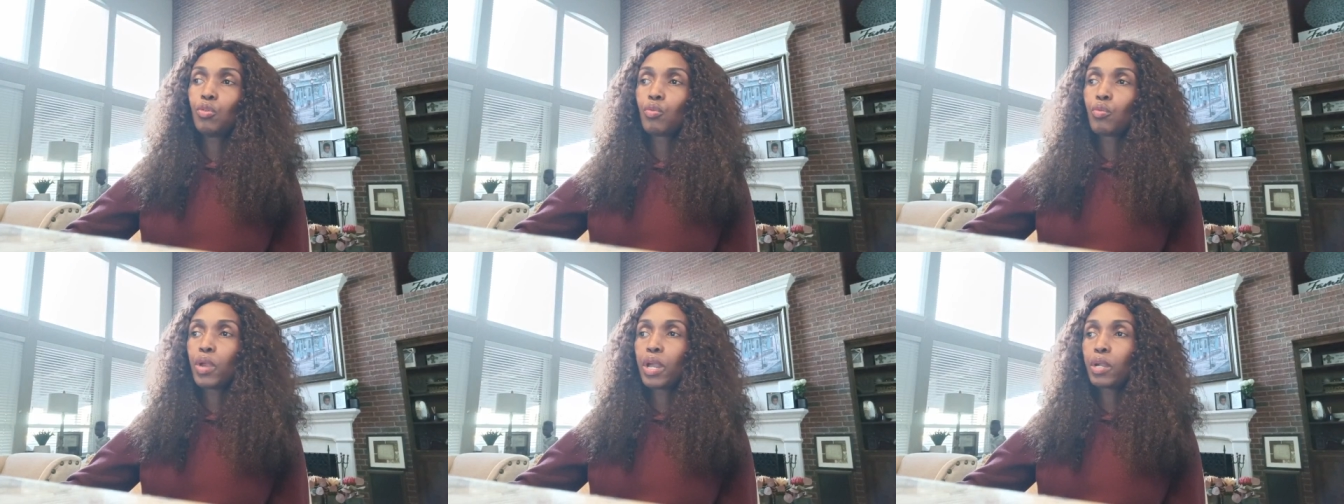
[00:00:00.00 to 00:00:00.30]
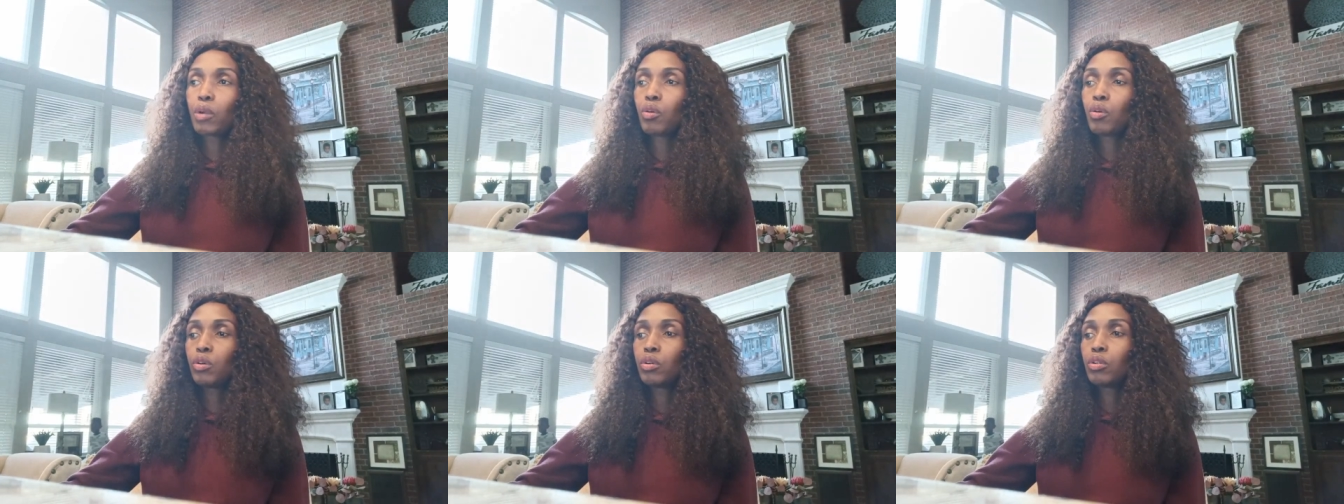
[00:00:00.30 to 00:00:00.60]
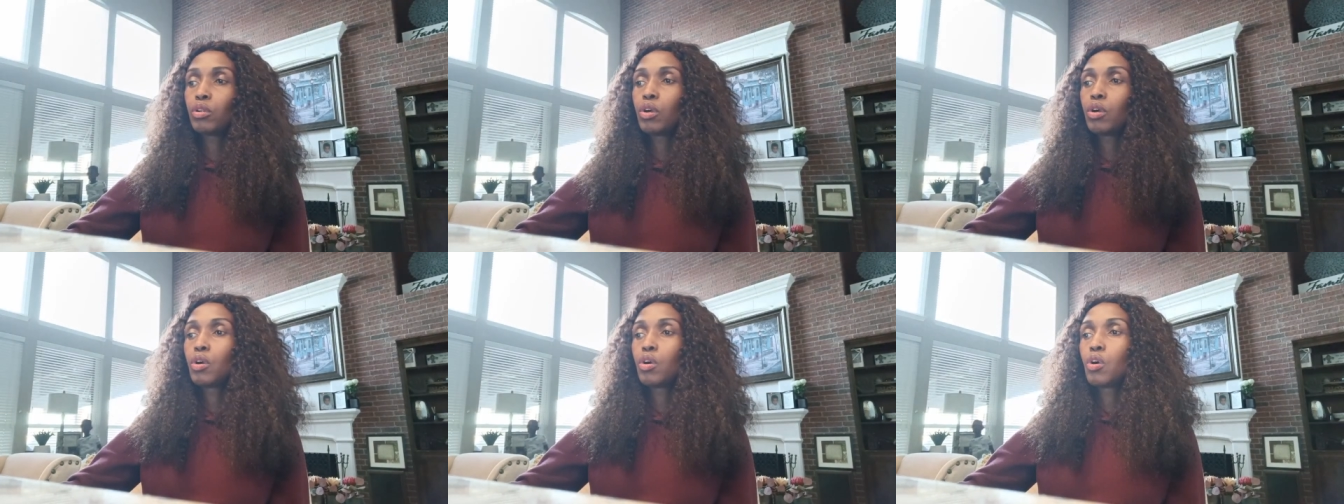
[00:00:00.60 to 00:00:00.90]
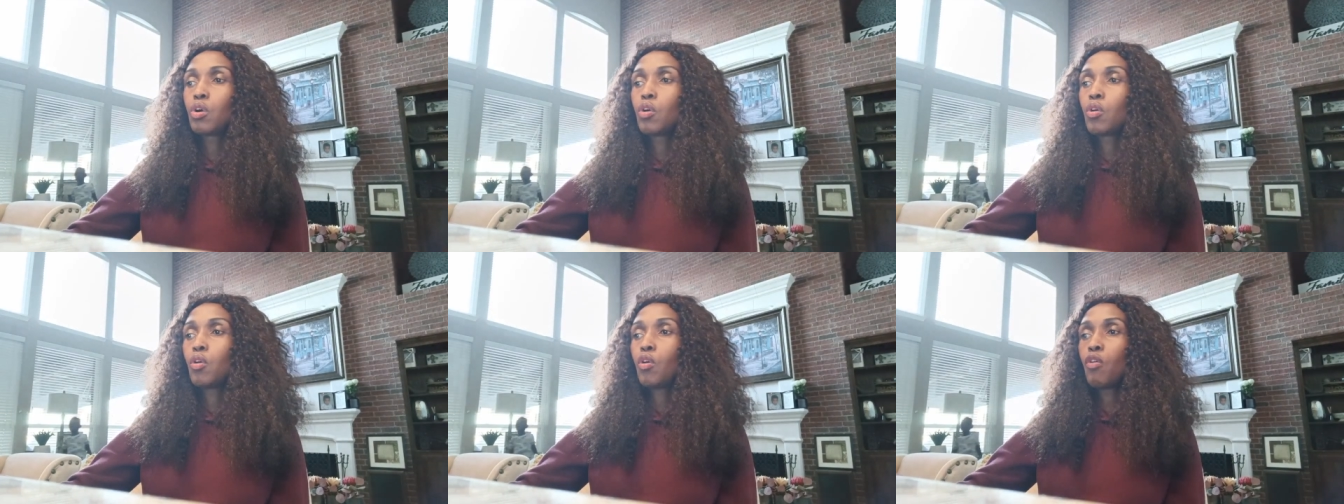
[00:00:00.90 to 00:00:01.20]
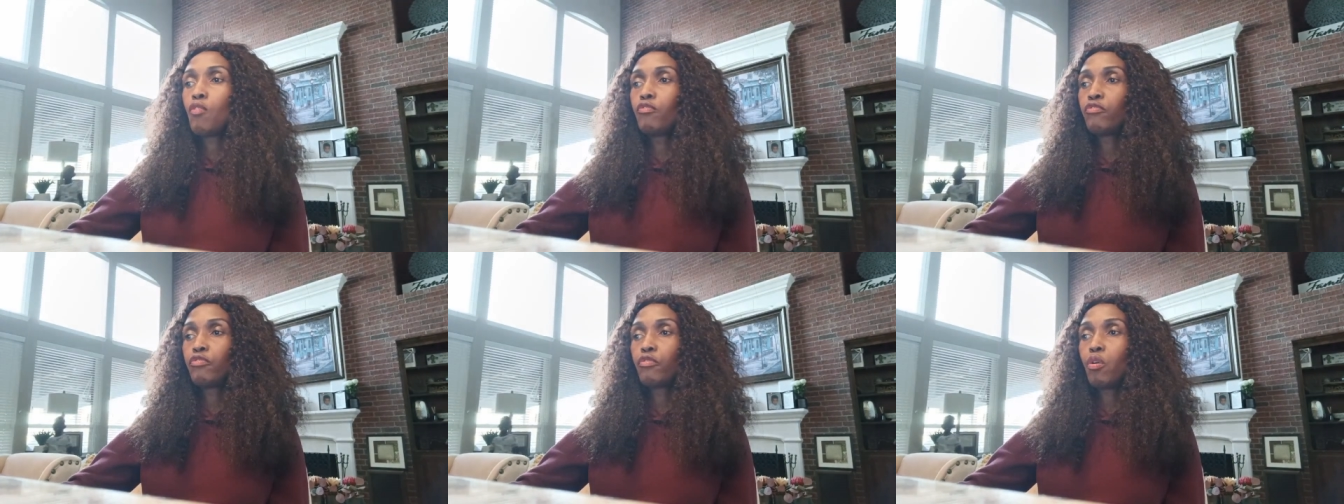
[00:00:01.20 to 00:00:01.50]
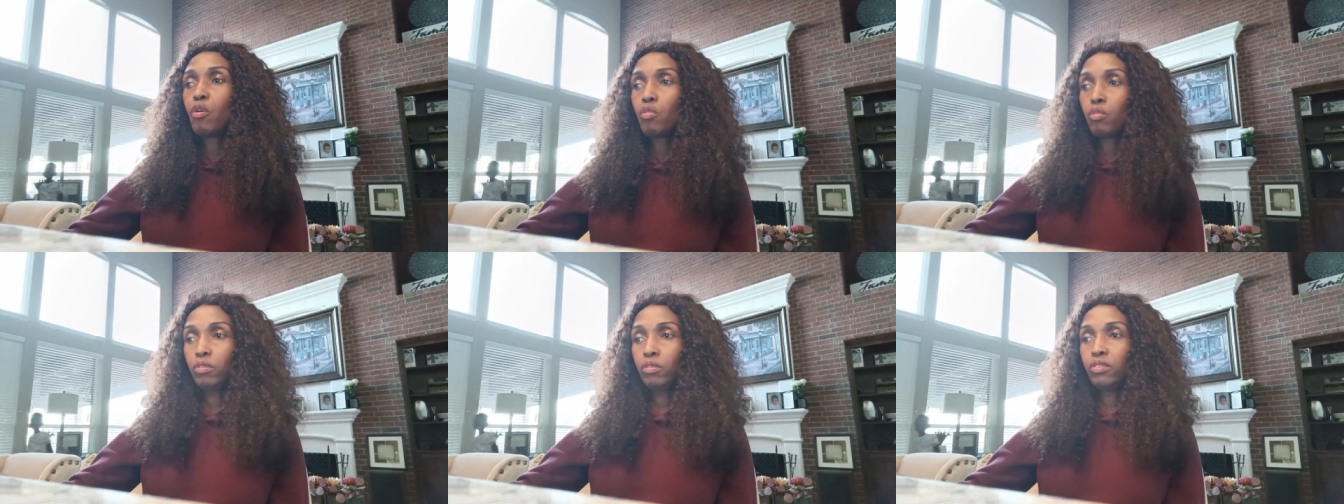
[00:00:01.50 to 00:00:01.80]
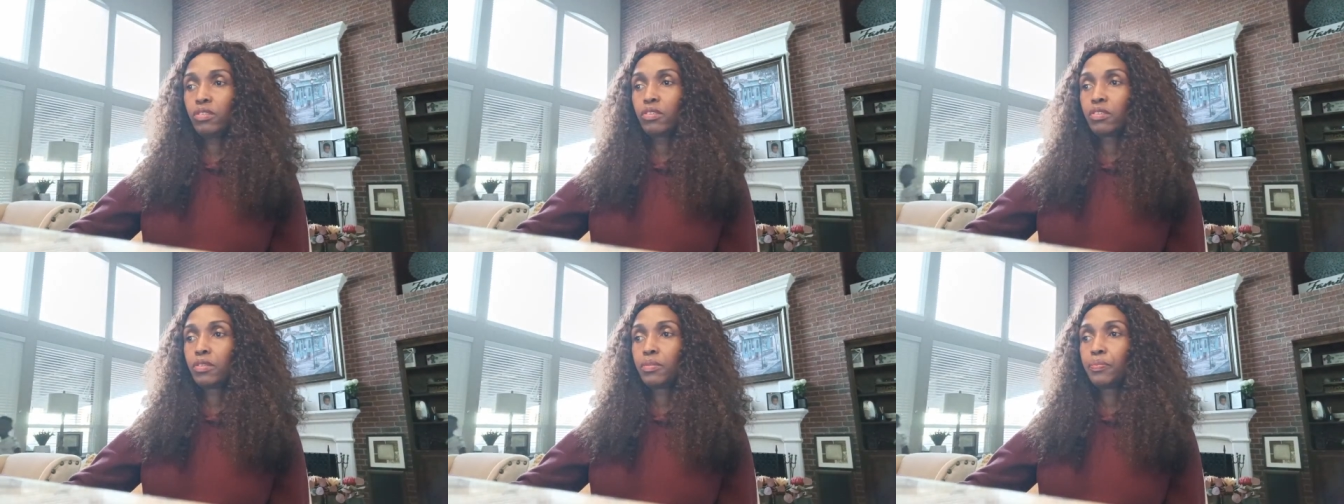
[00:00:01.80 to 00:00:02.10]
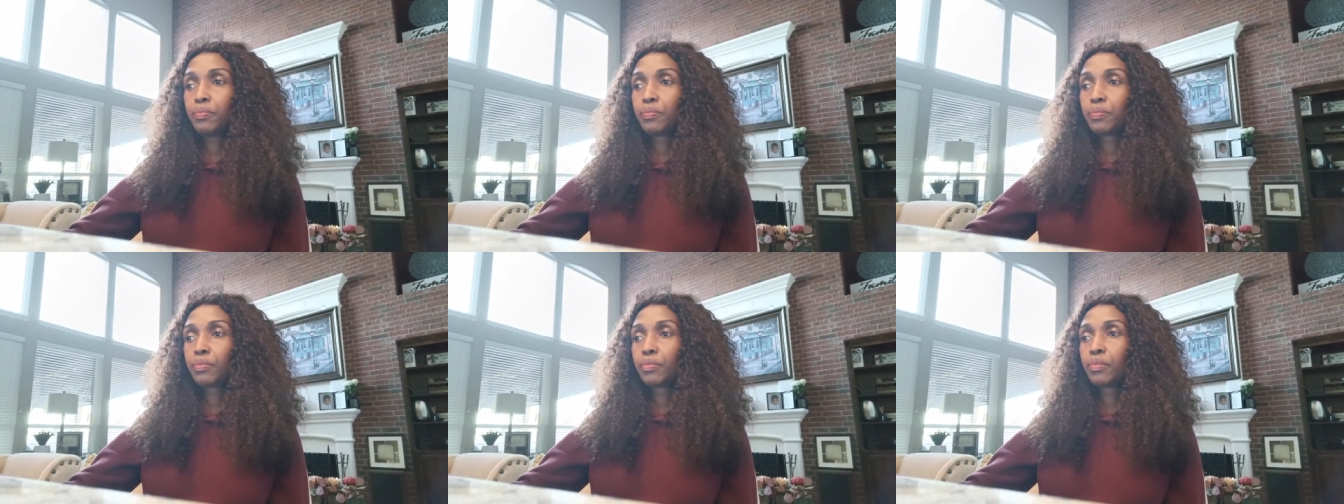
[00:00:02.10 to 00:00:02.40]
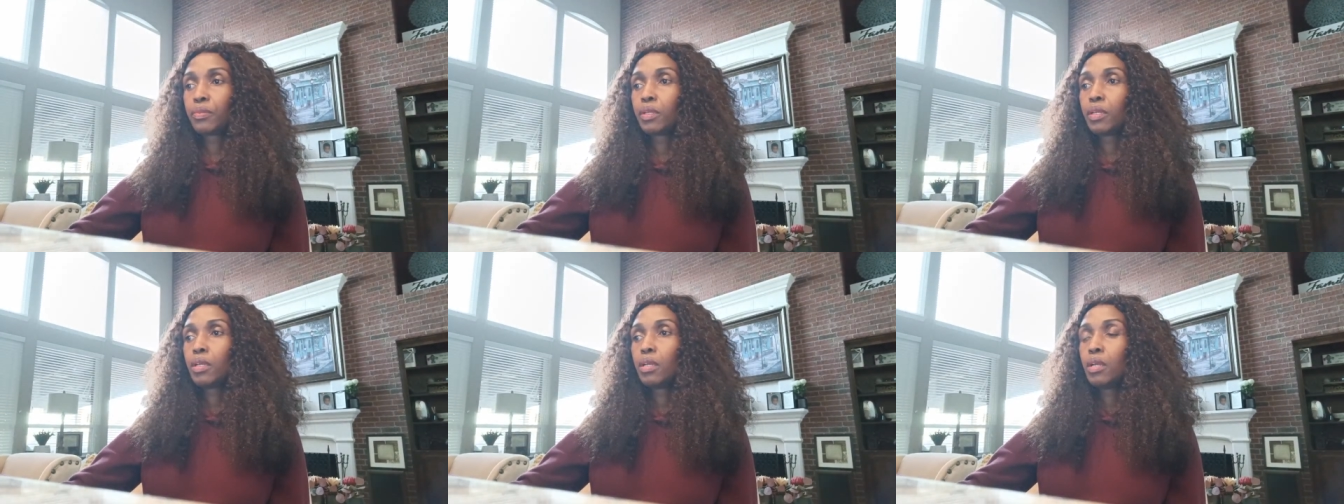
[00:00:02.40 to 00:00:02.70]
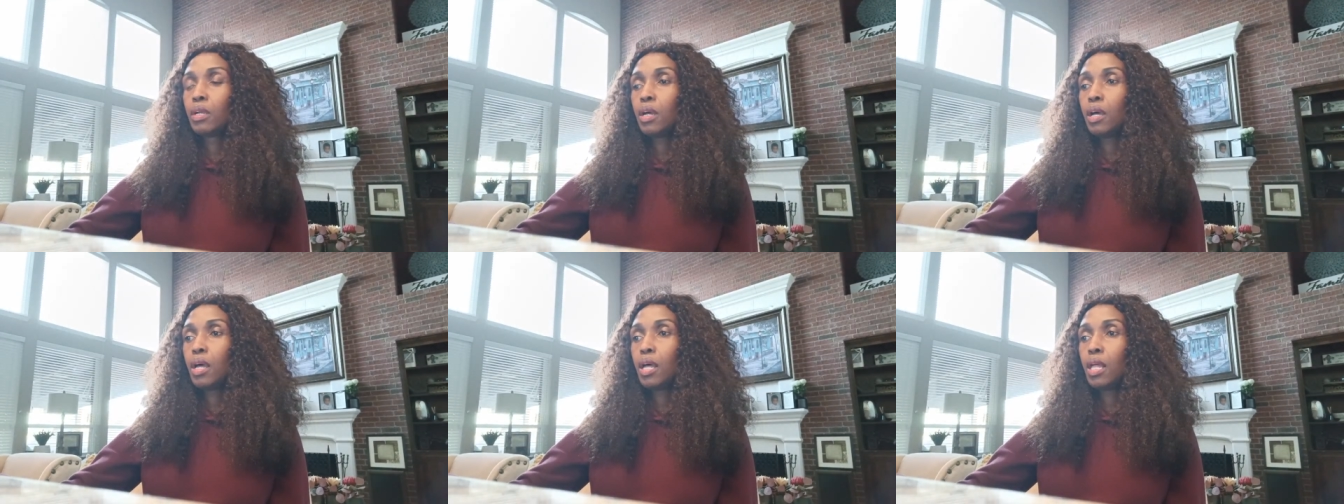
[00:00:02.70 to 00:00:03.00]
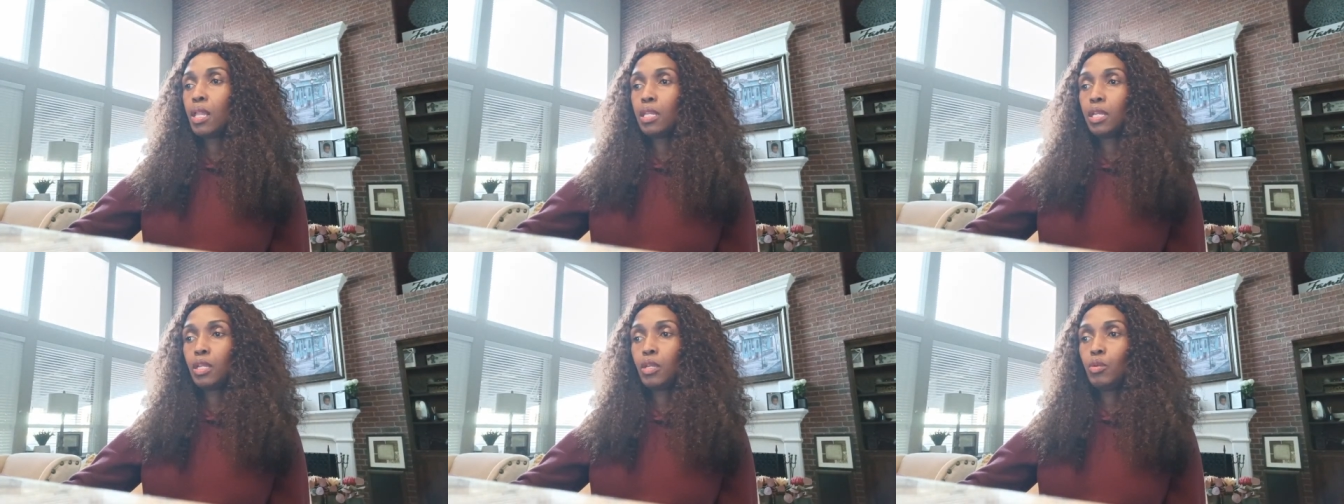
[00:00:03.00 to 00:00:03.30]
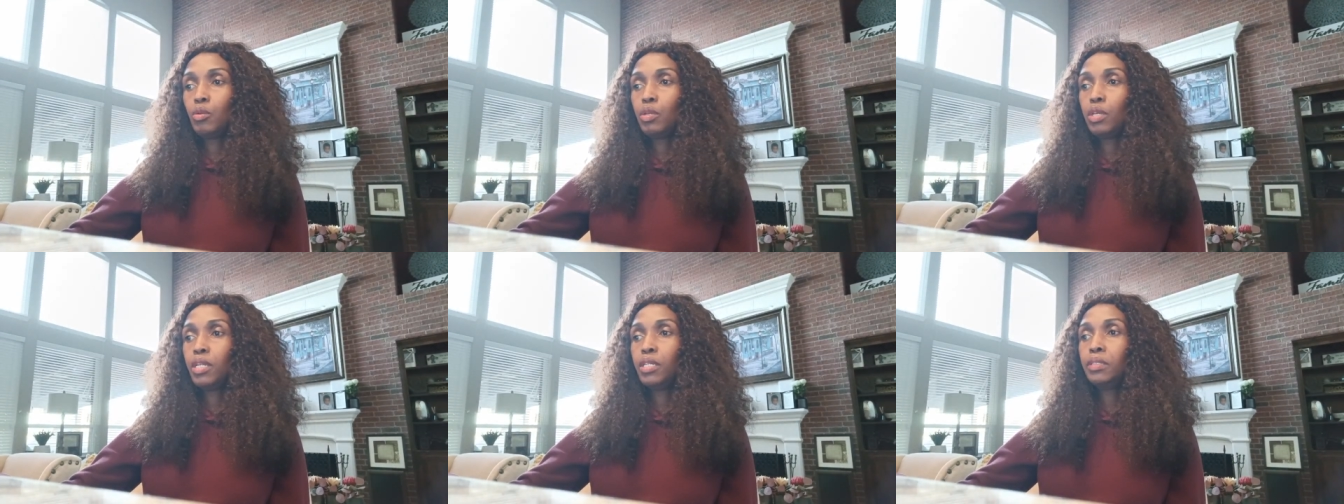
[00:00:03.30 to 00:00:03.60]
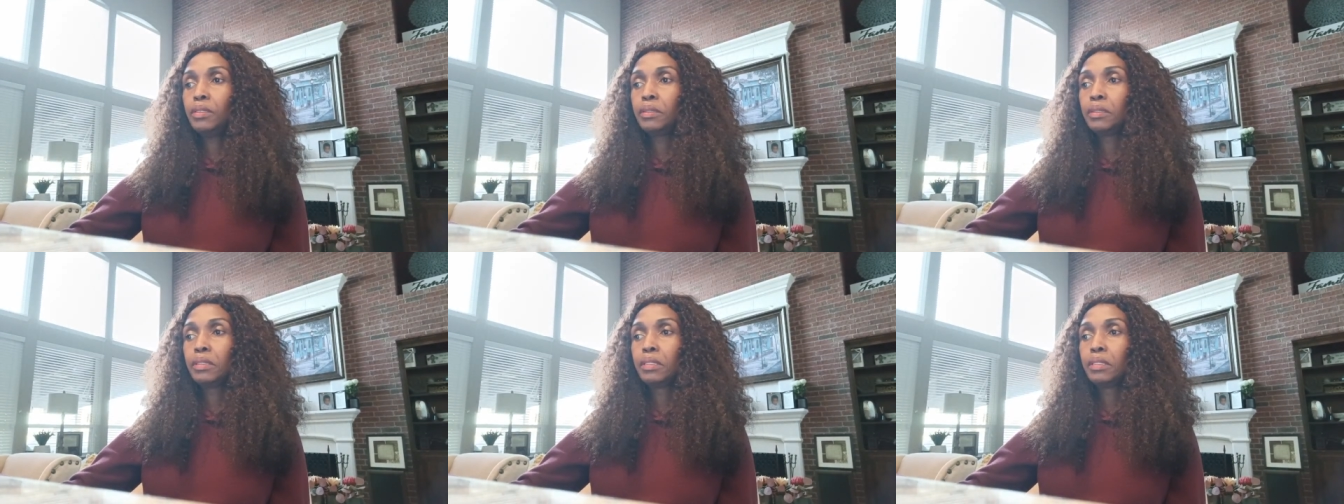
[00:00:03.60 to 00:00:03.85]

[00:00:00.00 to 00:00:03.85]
record of wrongs. Hallelujah.